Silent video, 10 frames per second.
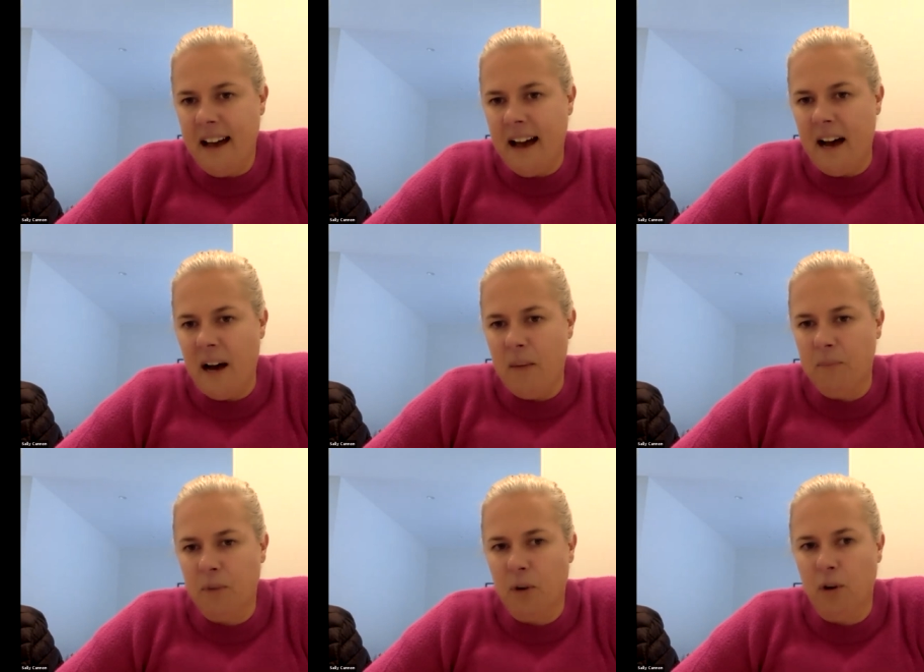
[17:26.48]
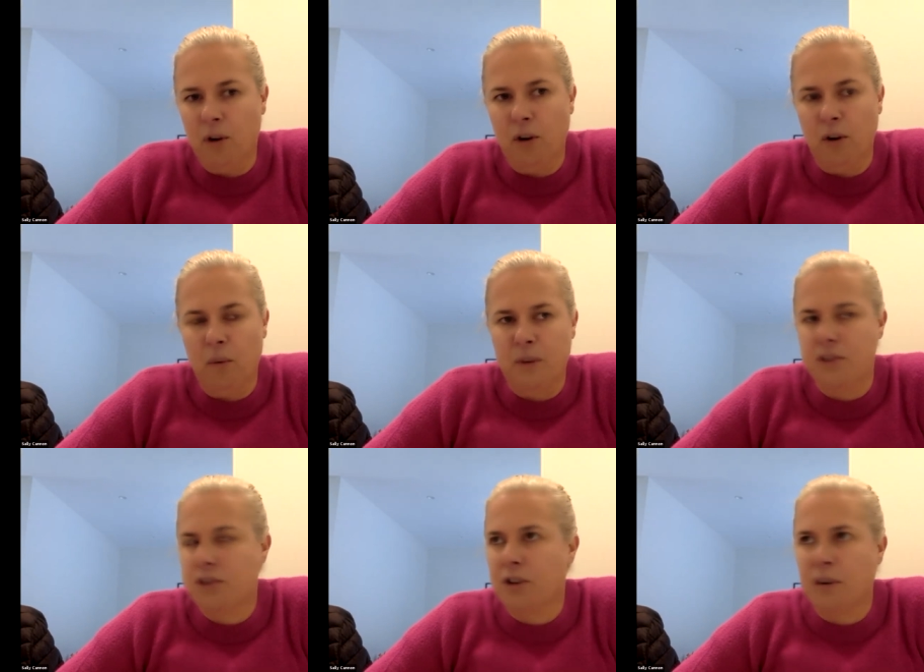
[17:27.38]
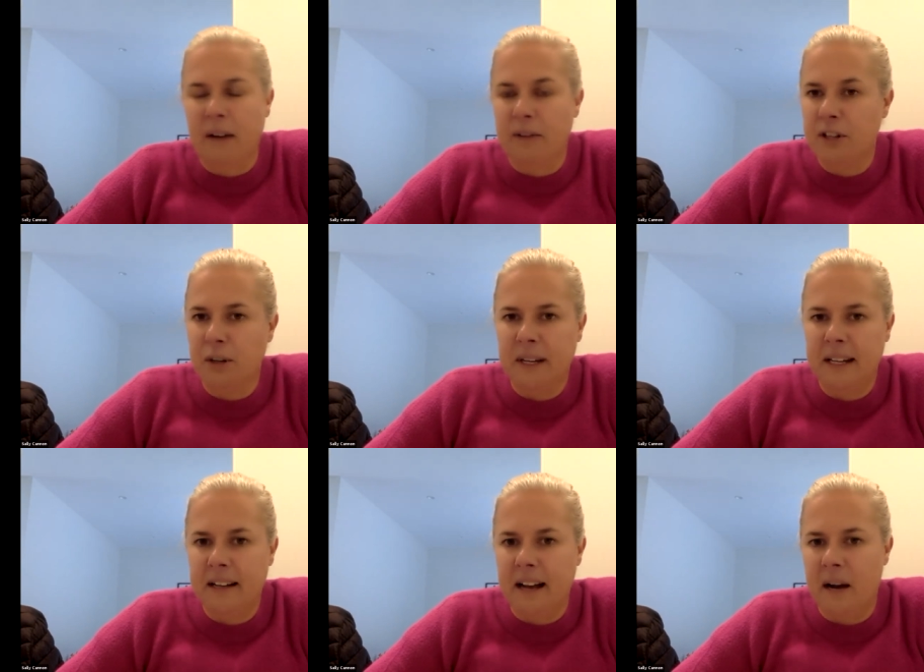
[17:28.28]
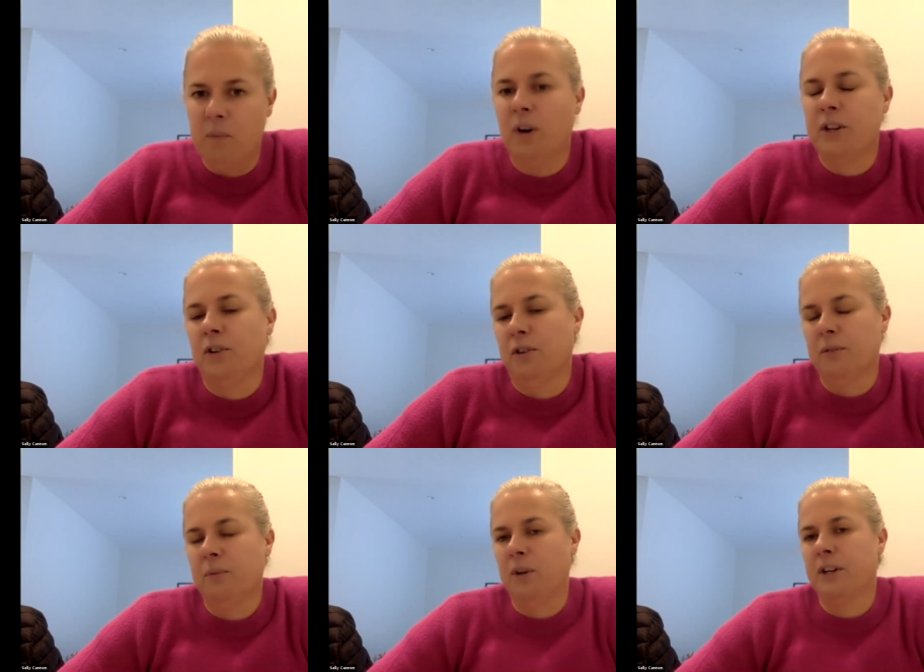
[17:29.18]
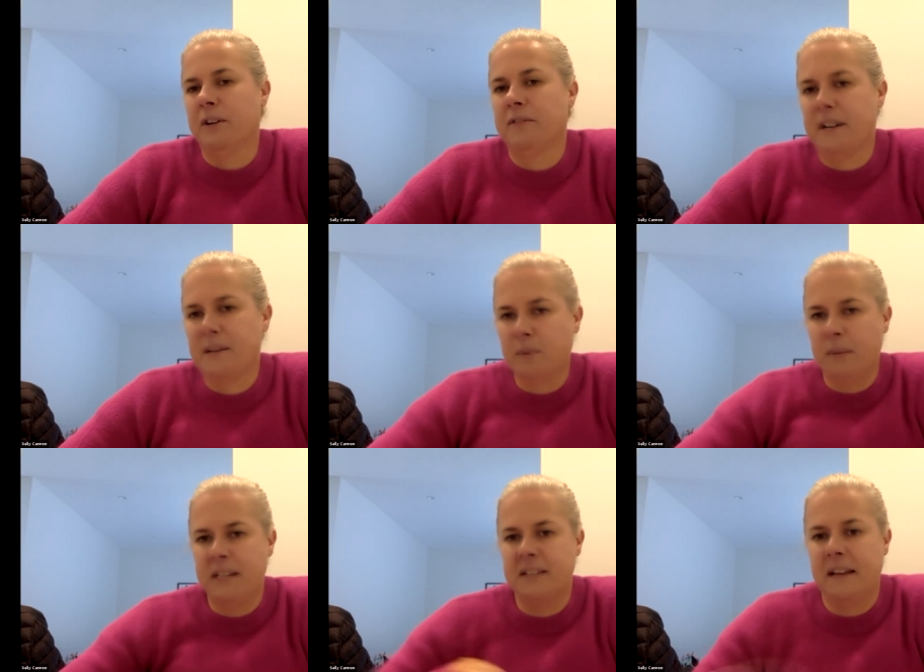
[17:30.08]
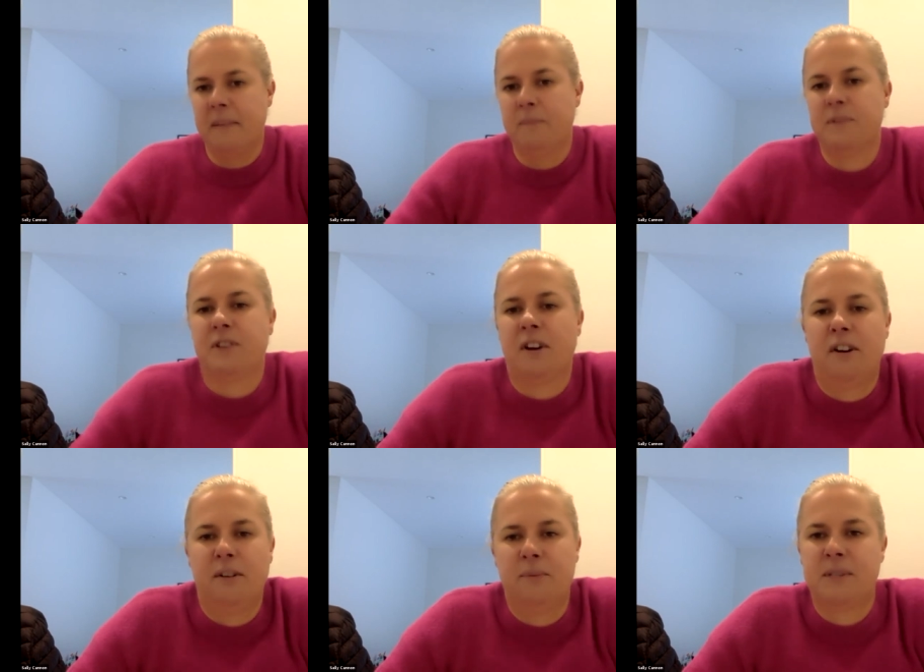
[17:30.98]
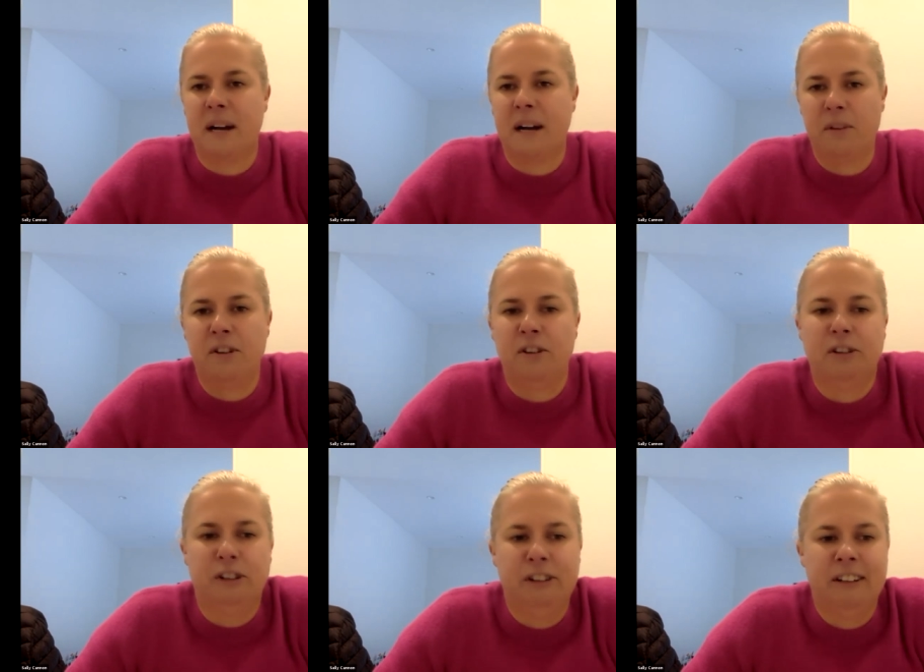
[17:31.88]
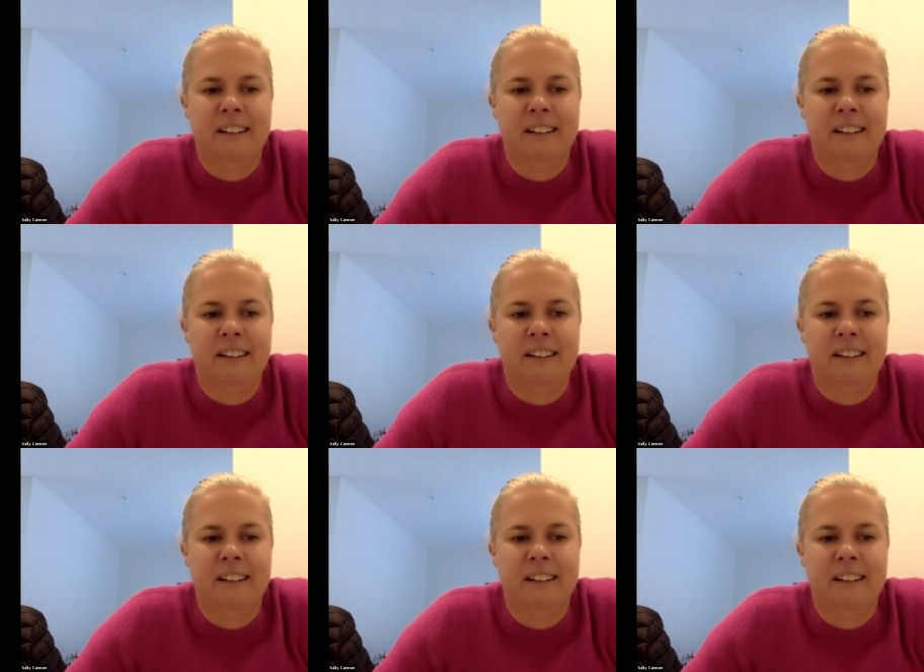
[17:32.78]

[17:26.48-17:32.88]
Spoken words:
or wasn't sure about renewing, what your advice would be to them. So start with you, Luke.